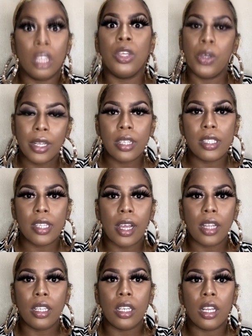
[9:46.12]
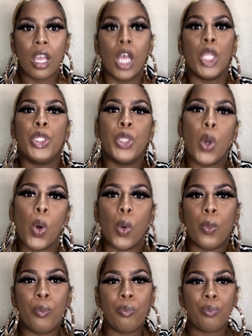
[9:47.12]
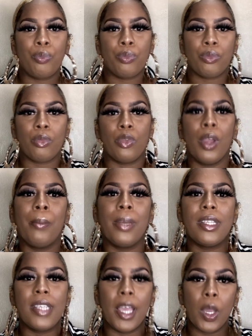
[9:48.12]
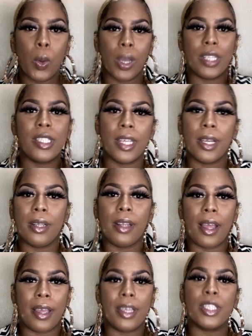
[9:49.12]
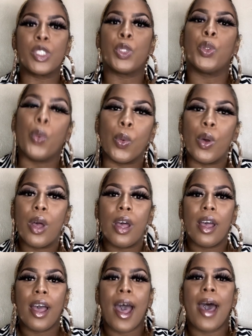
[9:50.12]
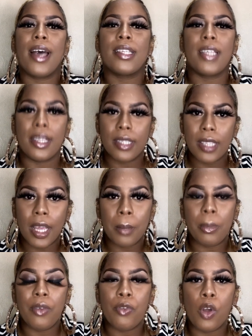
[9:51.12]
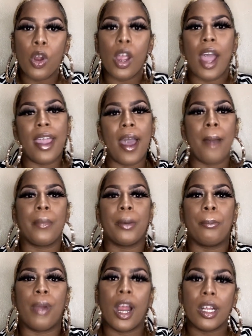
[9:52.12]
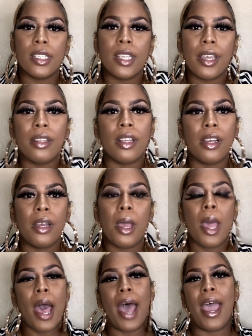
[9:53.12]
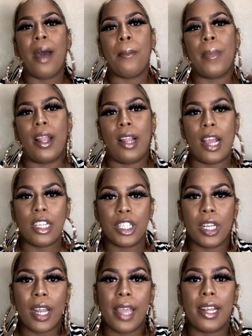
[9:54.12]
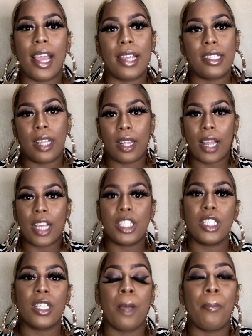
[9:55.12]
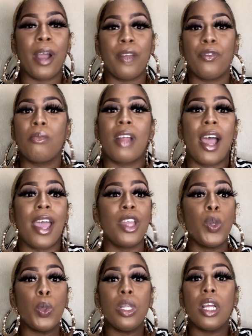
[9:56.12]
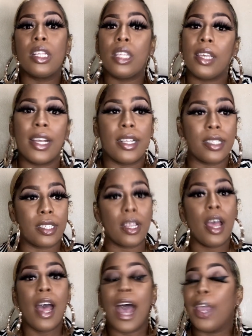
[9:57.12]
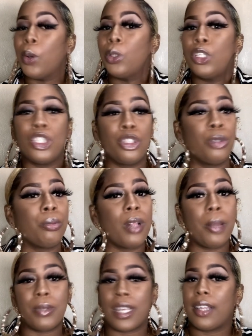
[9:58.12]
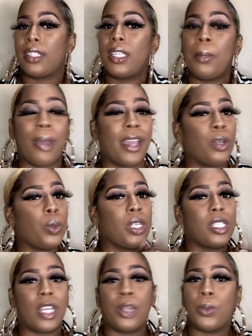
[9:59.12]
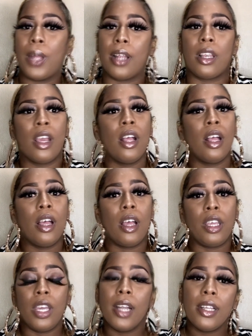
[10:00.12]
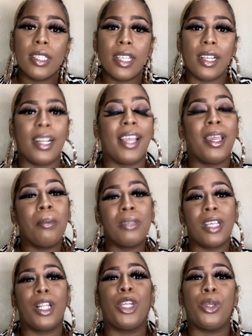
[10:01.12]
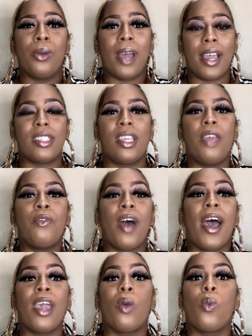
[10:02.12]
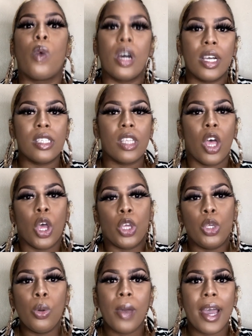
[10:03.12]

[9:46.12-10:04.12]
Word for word: you understand no number 10 question is no as I said before, I am a bartender. I have my lash line. I sell lashes. Apart from that, I do nothing else. I go to the strip clubs. I tip. I do this. I do that. You understand? And I keep telling you guys, if I was, you